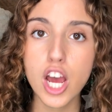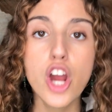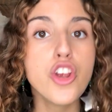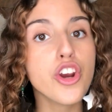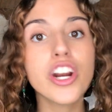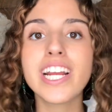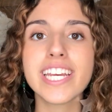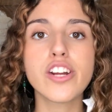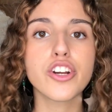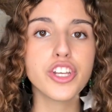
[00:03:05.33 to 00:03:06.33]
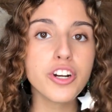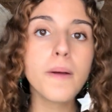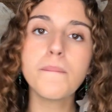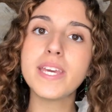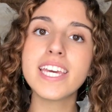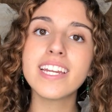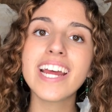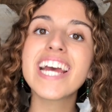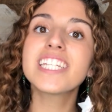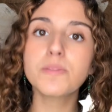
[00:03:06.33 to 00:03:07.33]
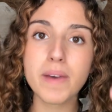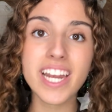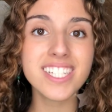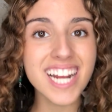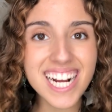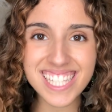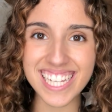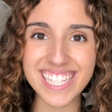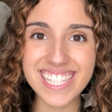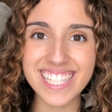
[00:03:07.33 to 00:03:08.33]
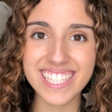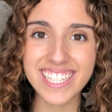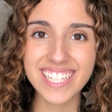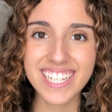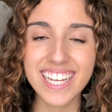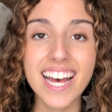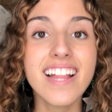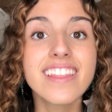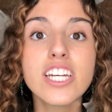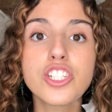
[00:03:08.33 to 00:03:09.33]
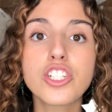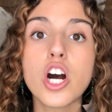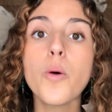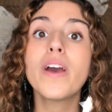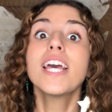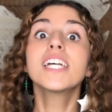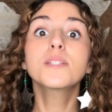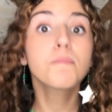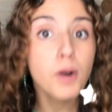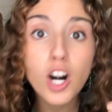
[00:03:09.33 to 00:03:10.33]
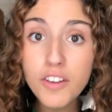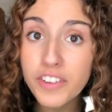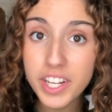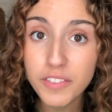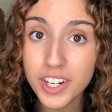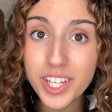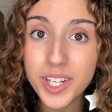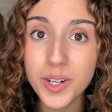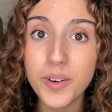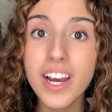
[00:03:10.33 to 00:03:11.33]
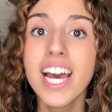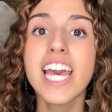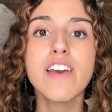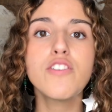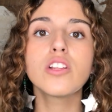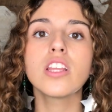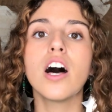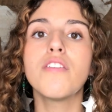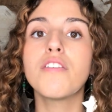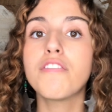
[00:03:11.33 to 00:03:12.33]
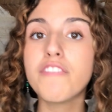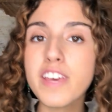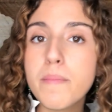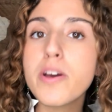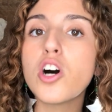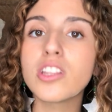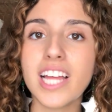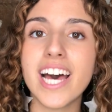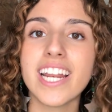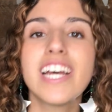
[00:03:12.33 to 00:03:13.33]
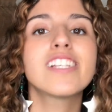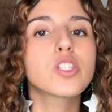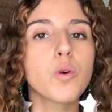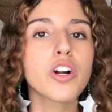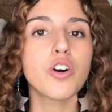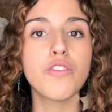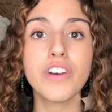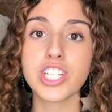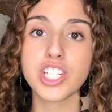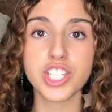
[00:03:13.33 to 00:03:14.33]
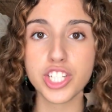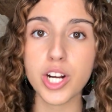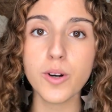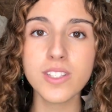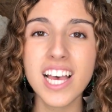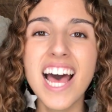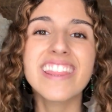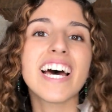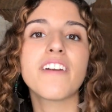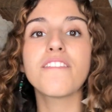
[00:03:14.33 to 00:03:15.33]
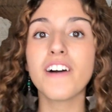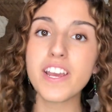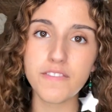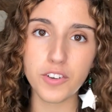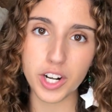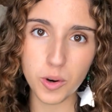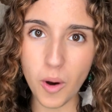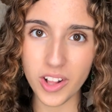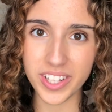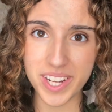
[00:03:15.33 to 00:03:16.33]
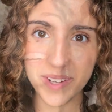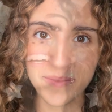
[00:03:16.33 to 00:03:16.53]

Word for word: You're gonna hear European and Spanish accents. This show is perfect for you if you love female-led historical fiction shows that fight for equality.